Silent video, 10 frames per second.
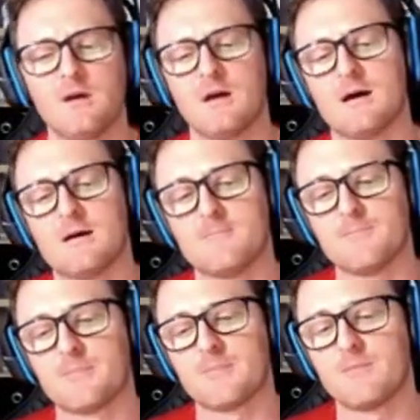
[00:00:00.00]
Um,
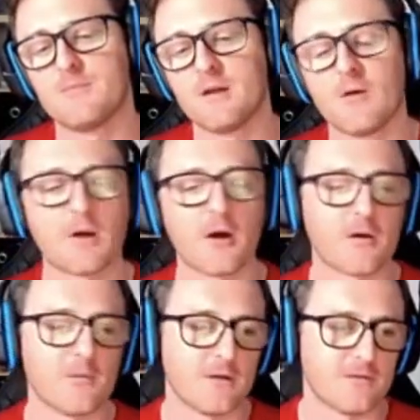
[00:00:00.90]
anyway, I'm going
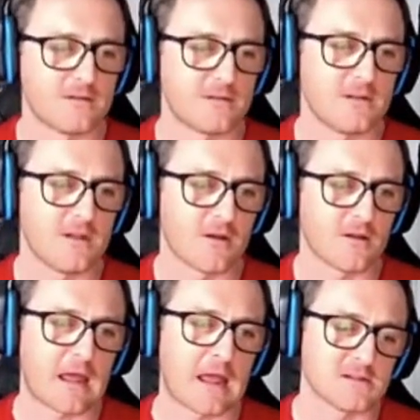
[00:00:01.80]
on a bit of a
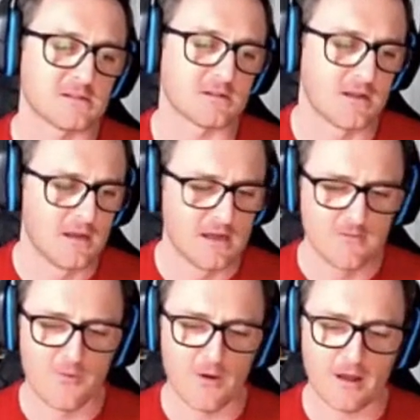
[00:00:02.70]
tangent,
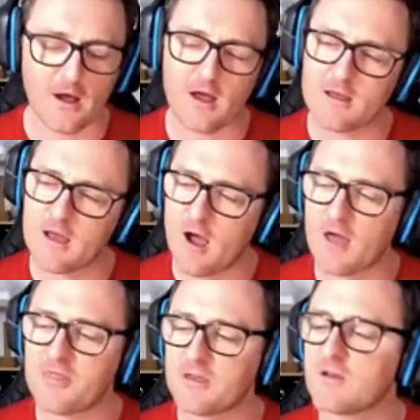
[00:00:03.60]
but I
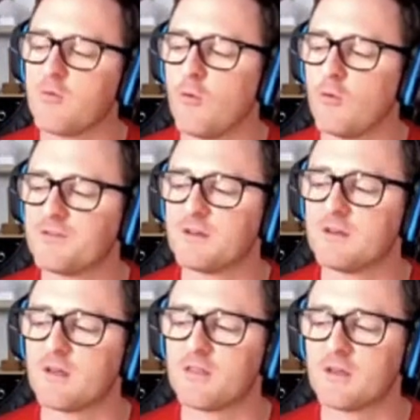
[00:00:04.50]
think what we'll see
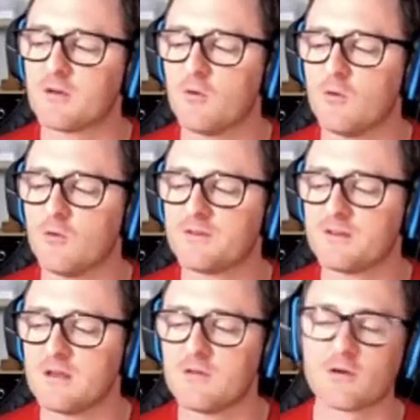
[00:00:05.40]
is I think we'll
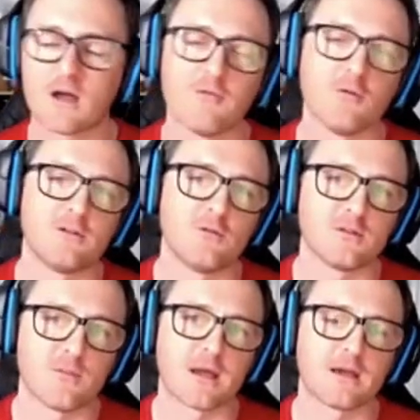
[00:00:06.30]
see a recovery
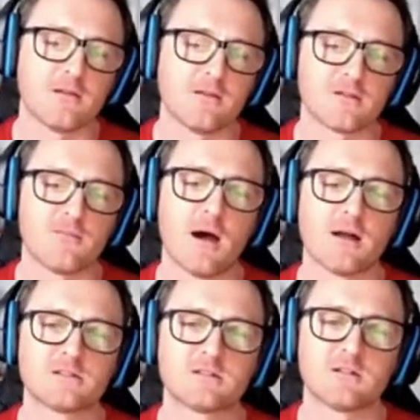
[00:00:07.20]
towards the back end of this
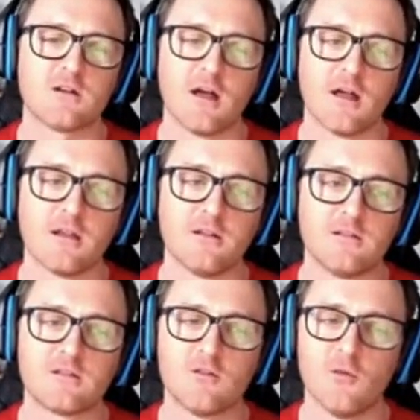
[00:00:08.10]
March. I
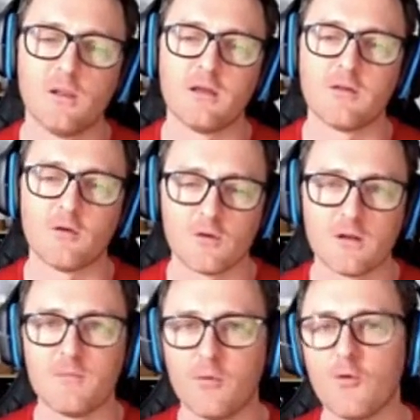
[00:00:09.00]
still believe that we're
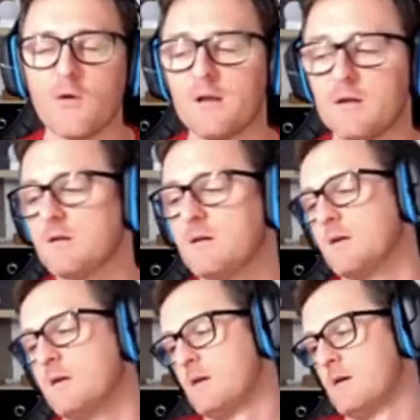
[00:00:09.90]
in a bull run, and
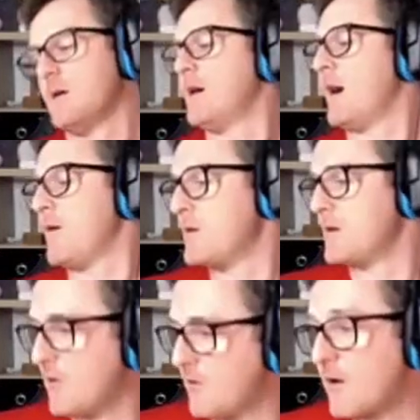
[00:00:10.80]

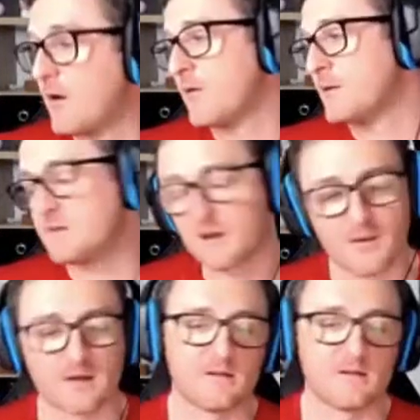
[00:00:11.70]
Harry, I'll let you get
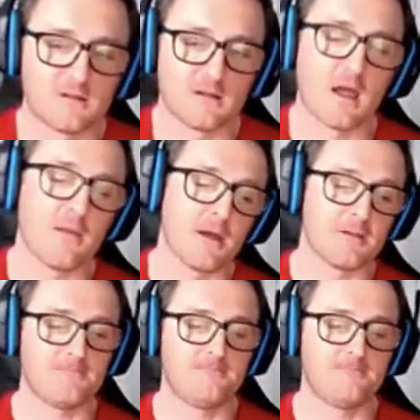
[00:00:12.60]
back to your TA, mate.